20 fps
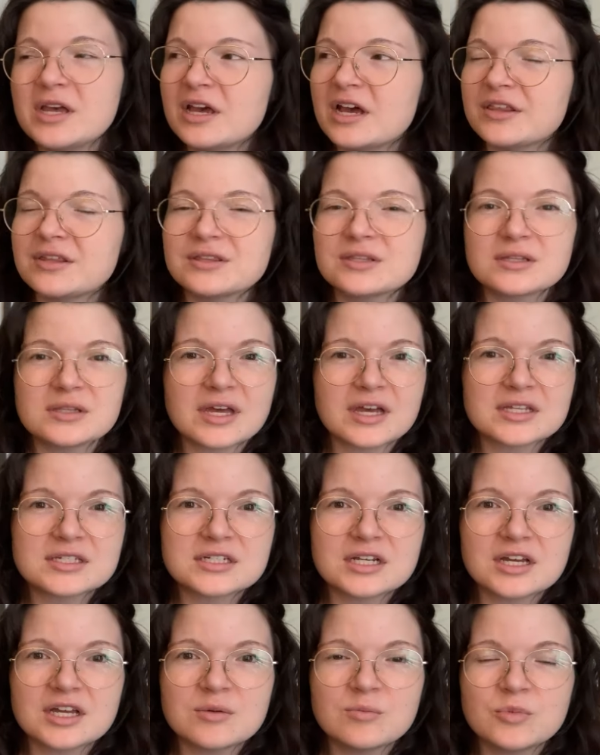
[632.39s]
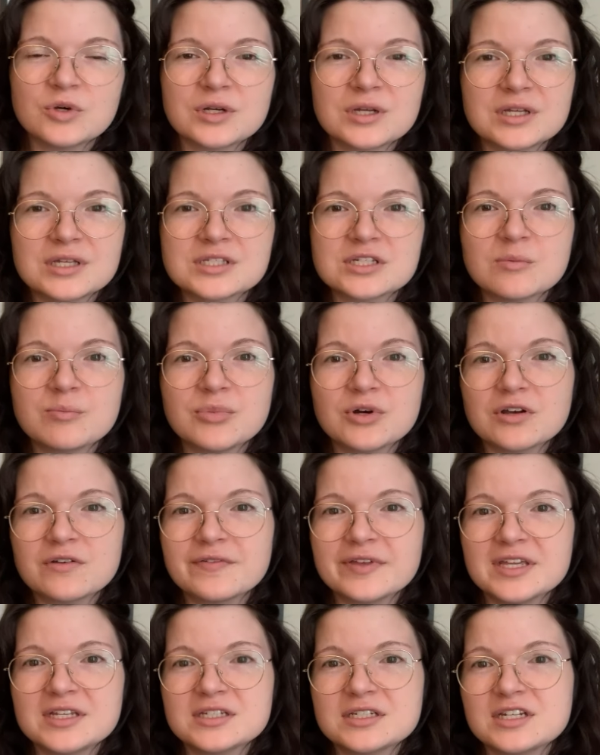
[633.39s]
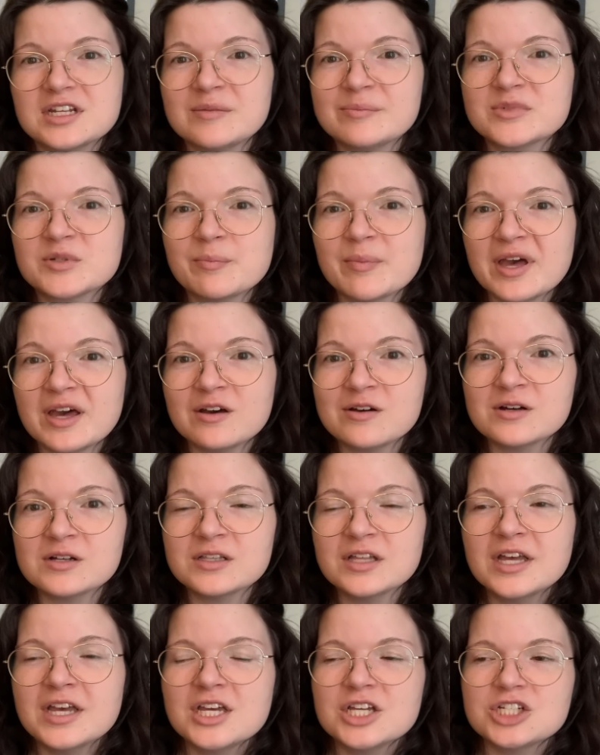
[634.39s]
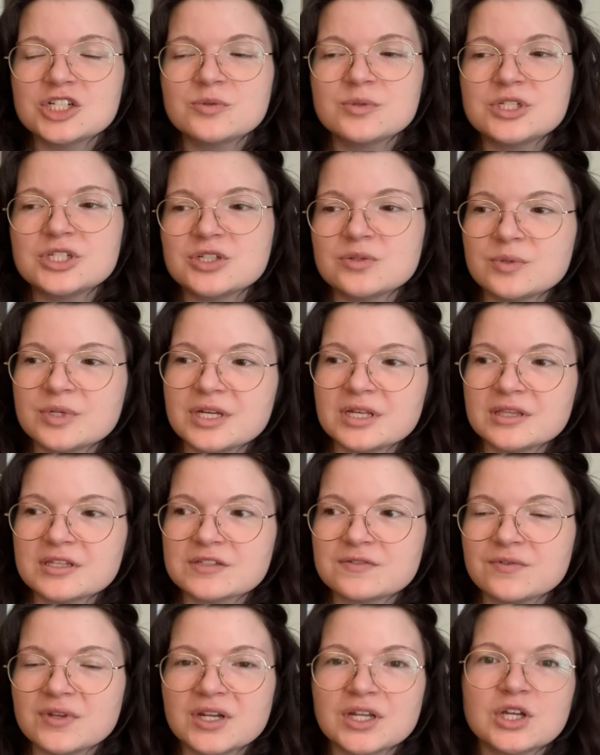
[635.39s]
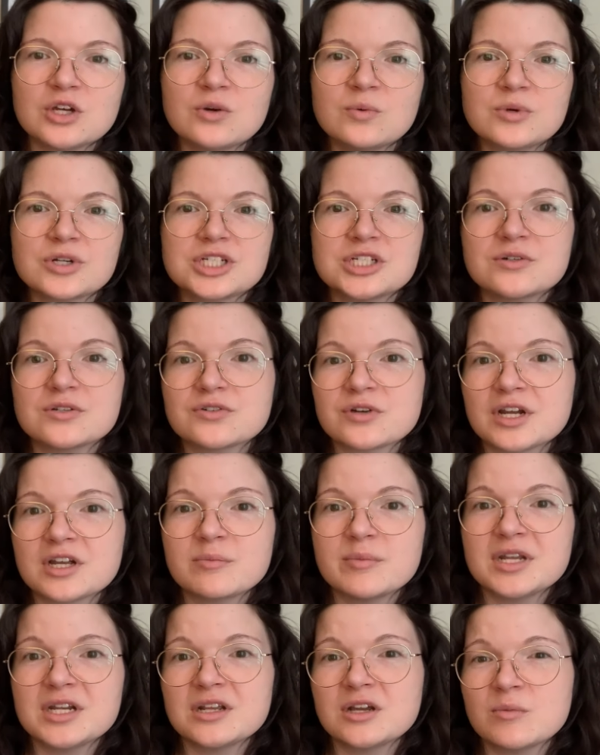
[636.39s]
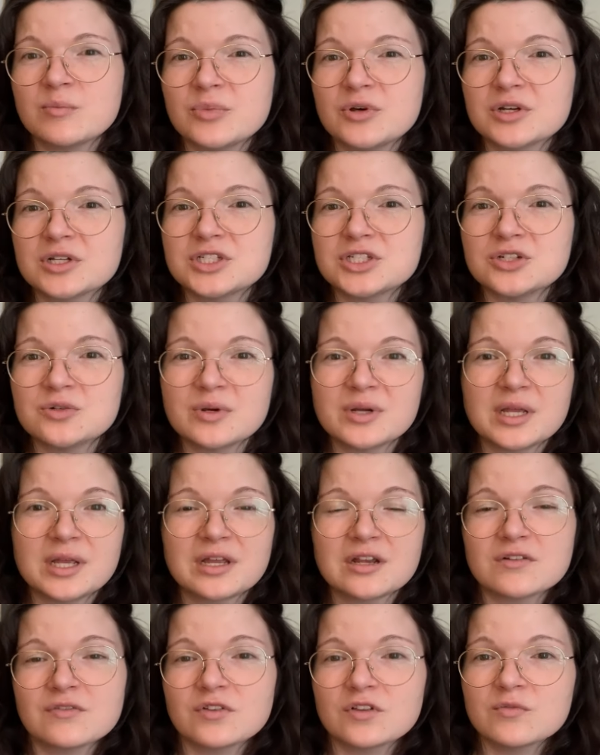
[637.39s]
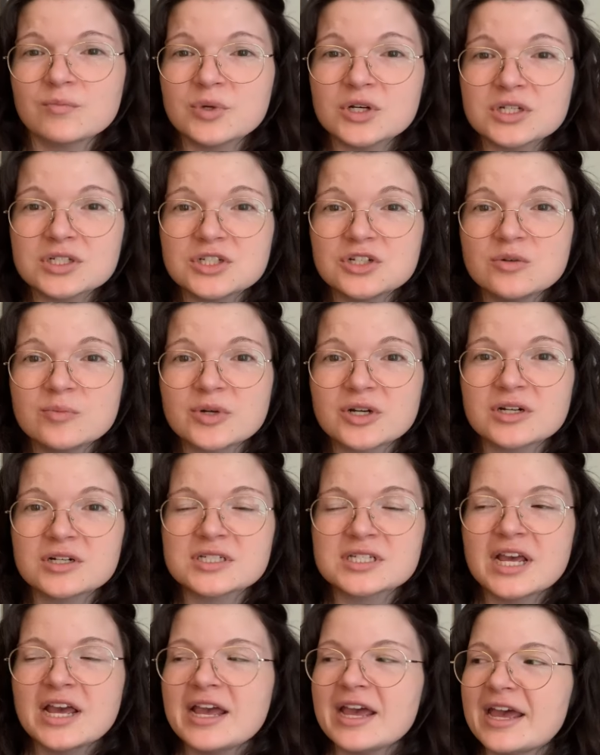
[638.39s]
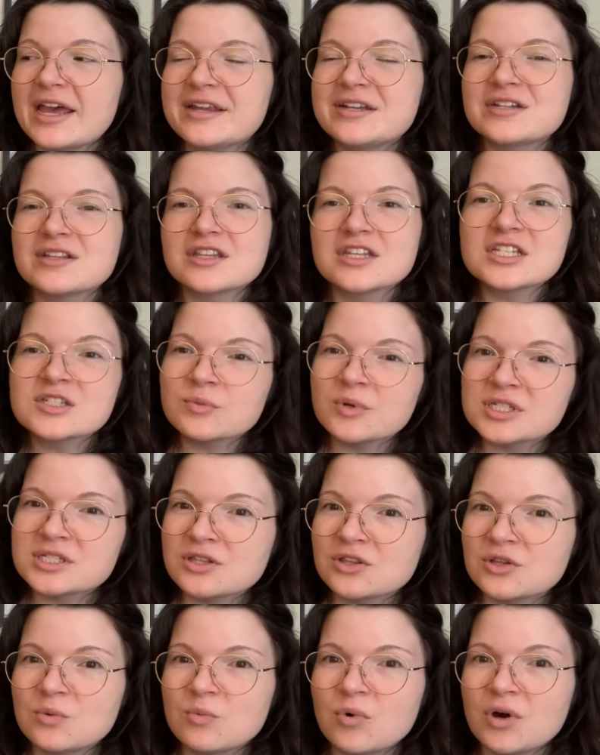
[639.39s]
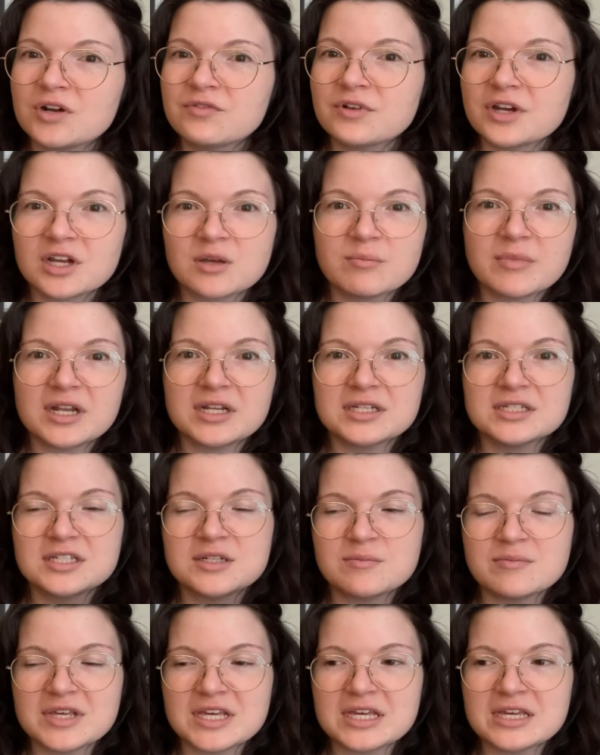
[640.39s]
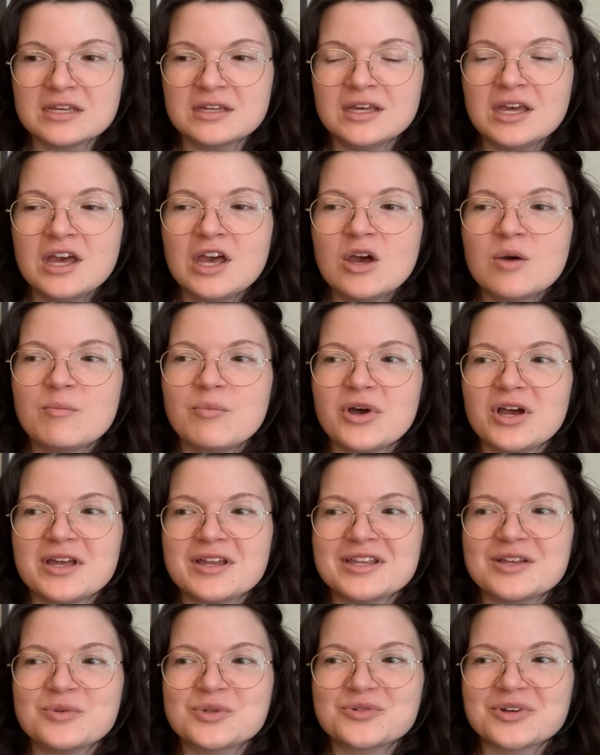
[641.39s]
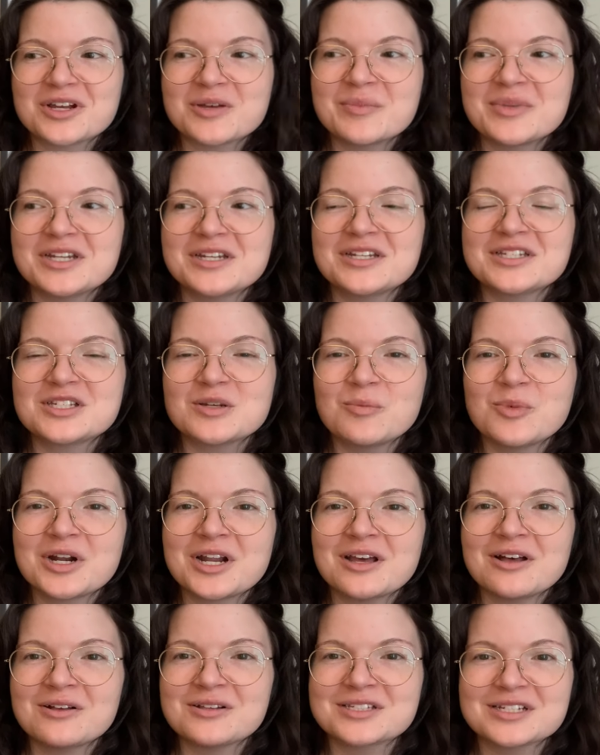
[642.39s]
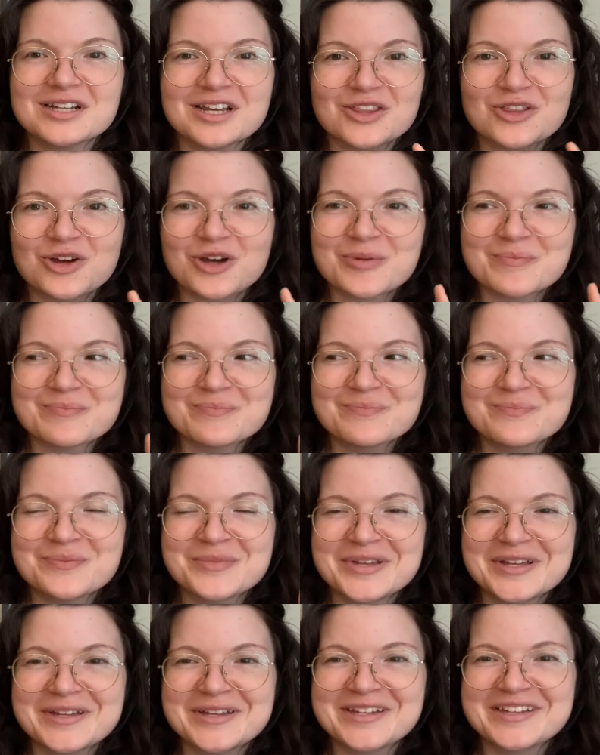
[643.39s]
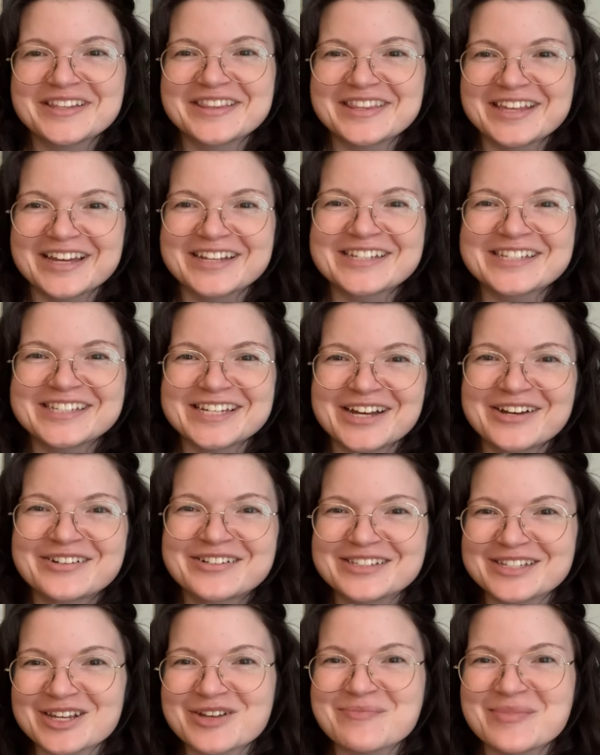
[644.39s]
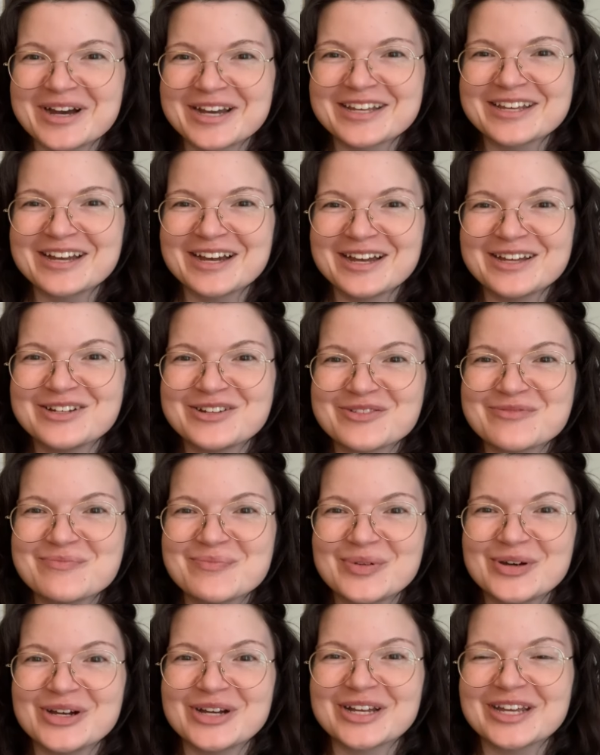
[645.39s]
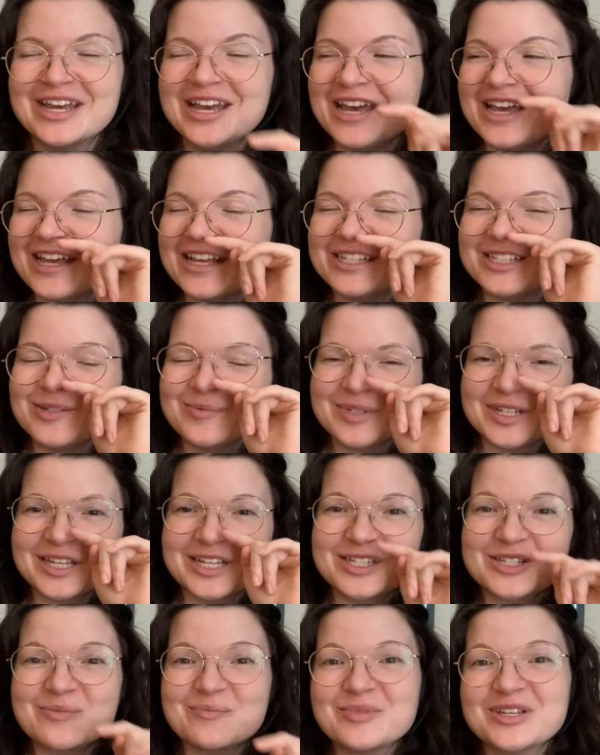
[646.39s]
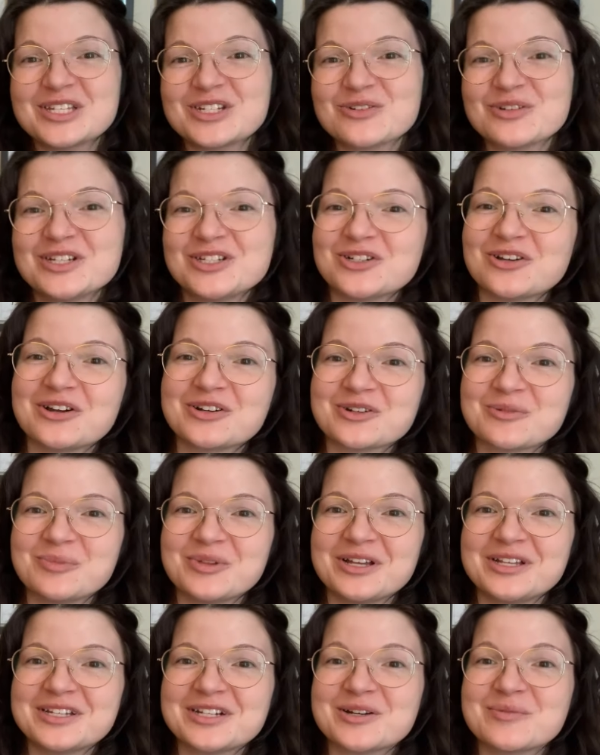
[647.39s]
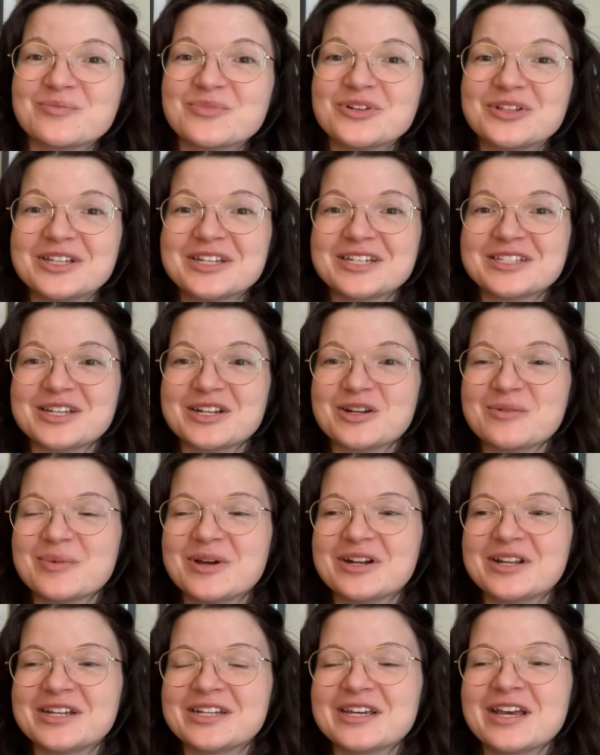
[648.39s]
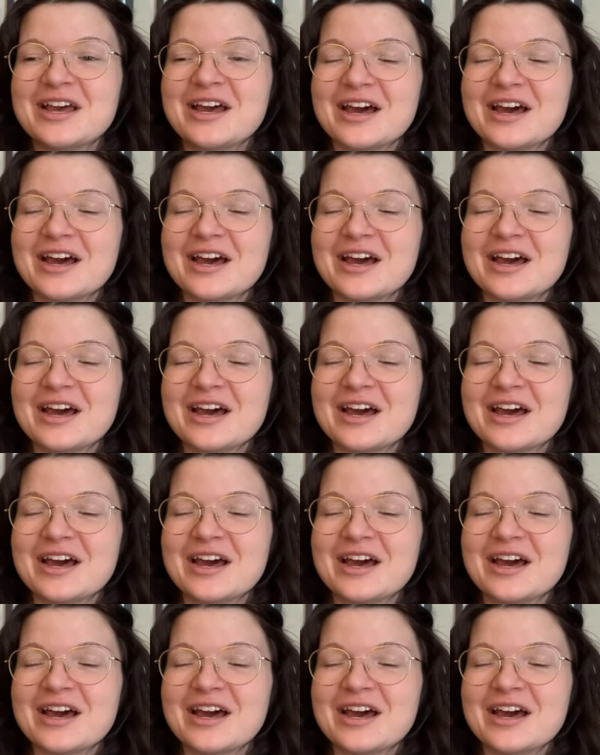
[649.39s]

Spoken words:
I think the last time was a book fiend named Mel. She was doing this video where she was recommending a book to a handful of BookTubers, and this wasn't the one recommended to me, but it was recommended to someone else, and I thought, that sounds like my kind of book. It seems like it's a mystery genre blend, and I'm really excited about it.